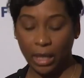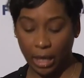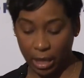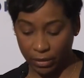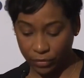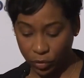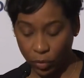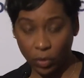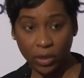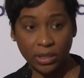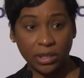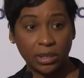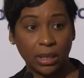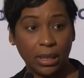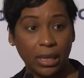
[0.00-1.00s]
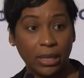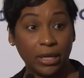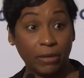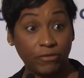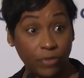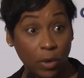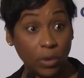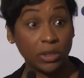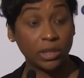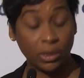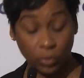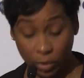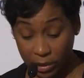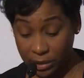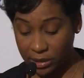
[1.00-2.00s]
and of course, that folks
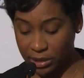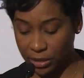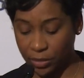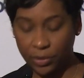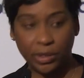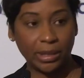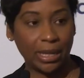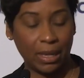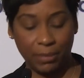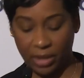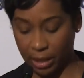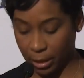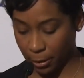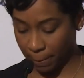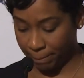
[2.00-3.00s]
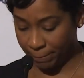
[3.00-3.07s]
will continue to come here.